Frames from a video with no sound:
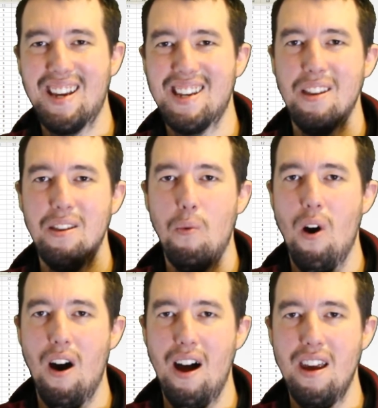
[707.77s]
the
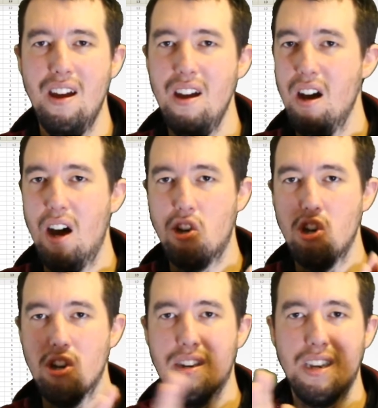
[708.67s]
Y are
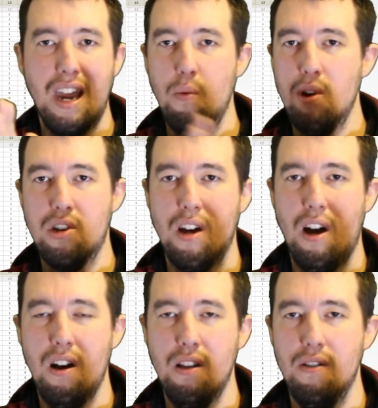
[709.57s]
just saying which
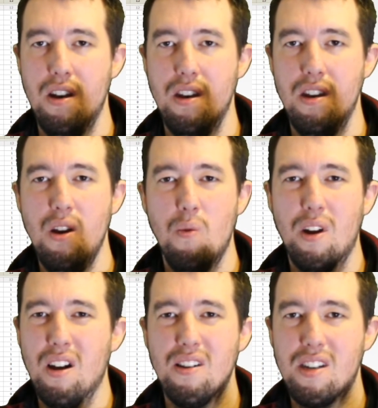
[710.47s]
tile they're in. We
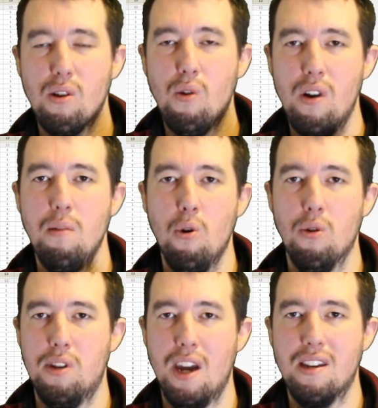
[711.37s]
can't store any more
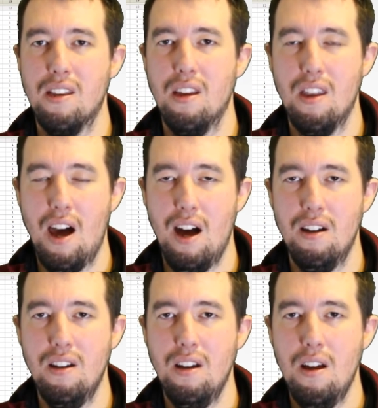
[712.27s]
data than that.
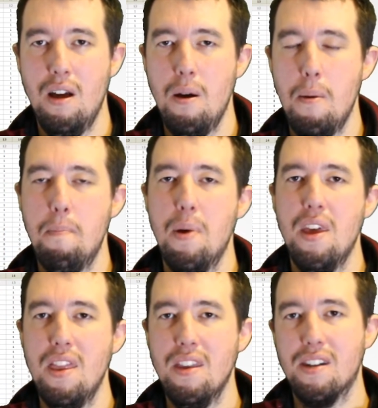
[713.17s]
But
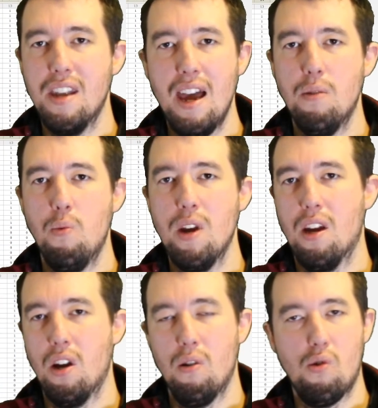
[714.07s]
then the Z, we
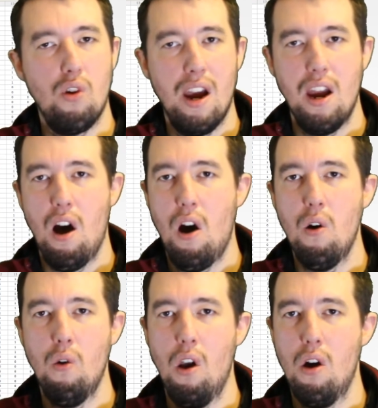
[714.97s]
can create a
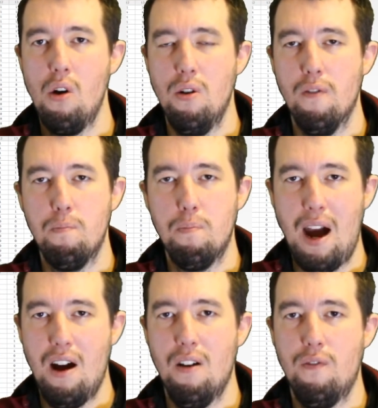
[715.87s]
whole load of
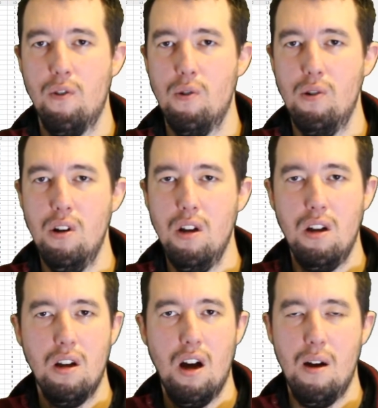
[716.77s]
powerful
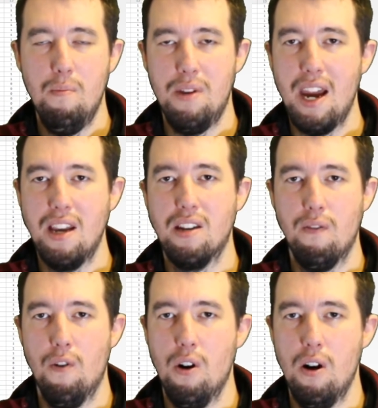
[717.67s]
data
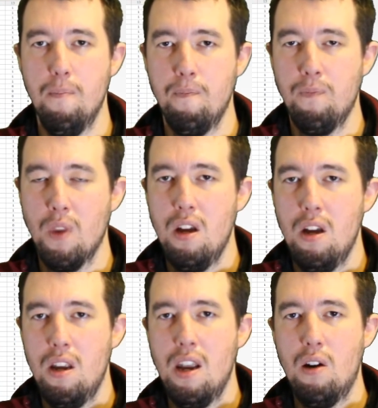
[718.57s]
for it.
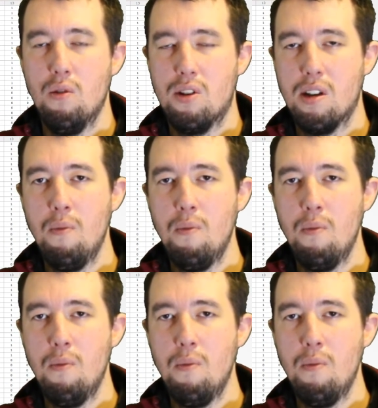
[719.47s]
Now, some of